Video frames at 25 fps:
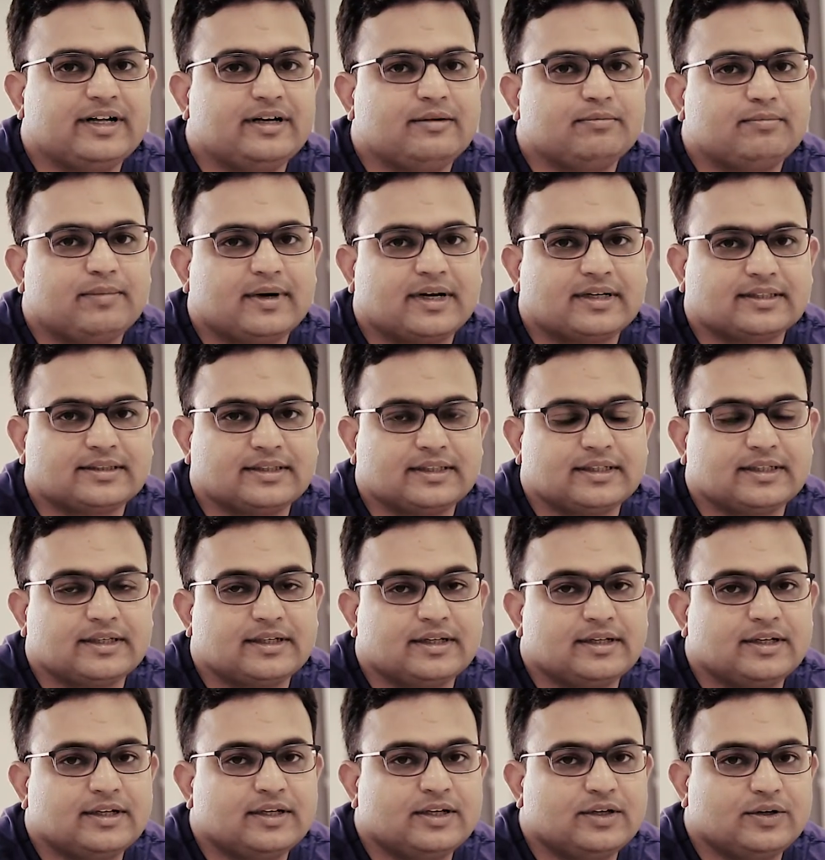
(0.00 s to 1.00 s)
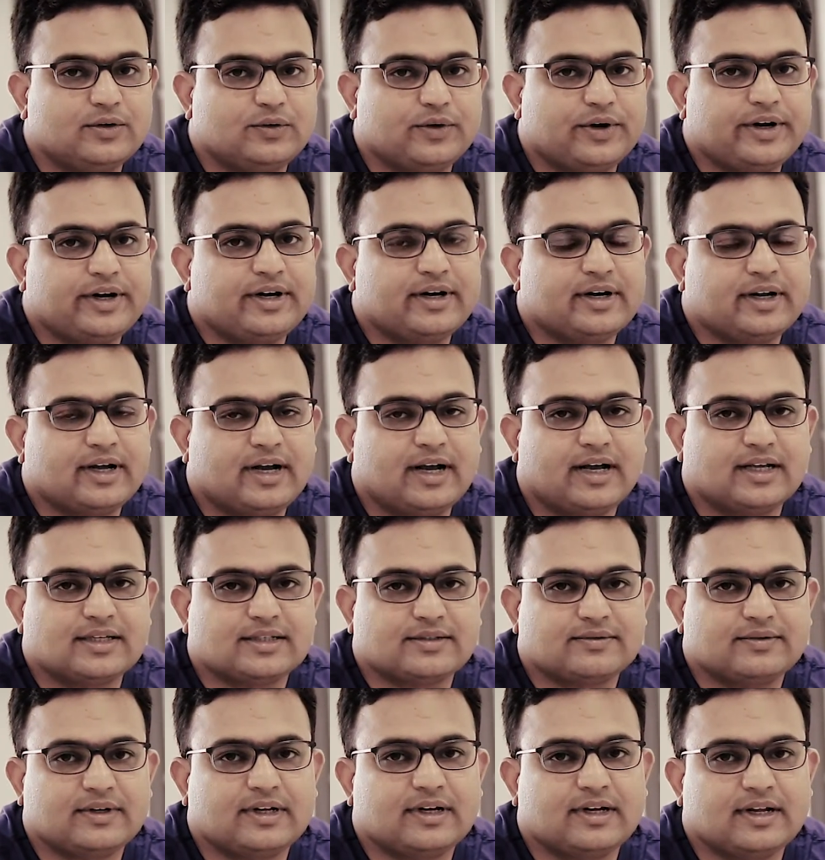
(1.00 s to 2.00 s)
in passing urine
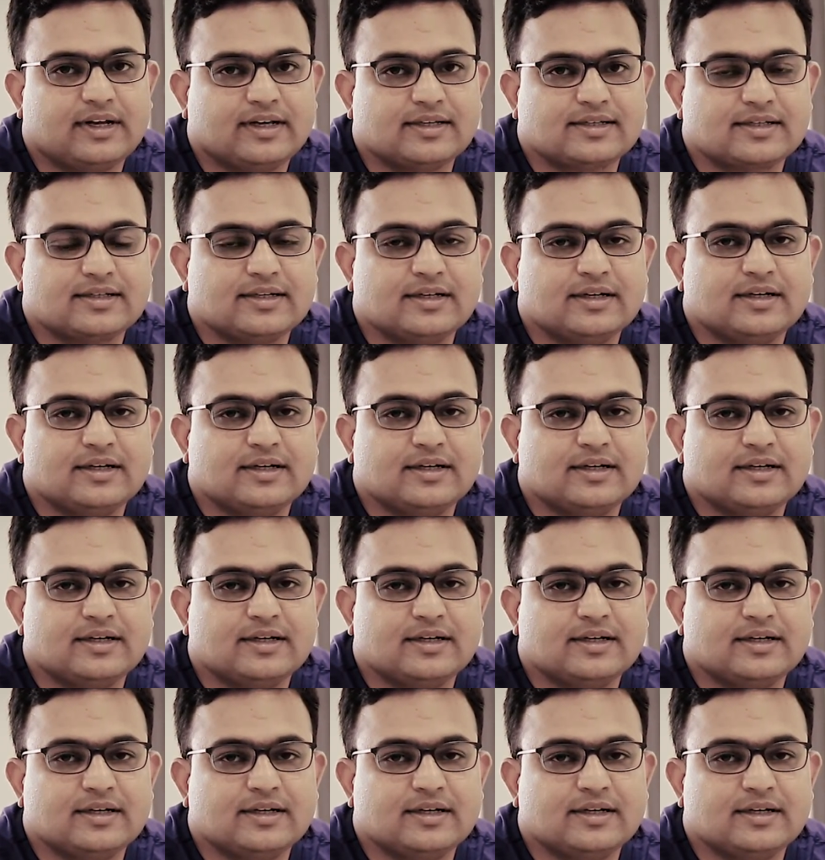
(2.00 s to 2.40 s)
as well as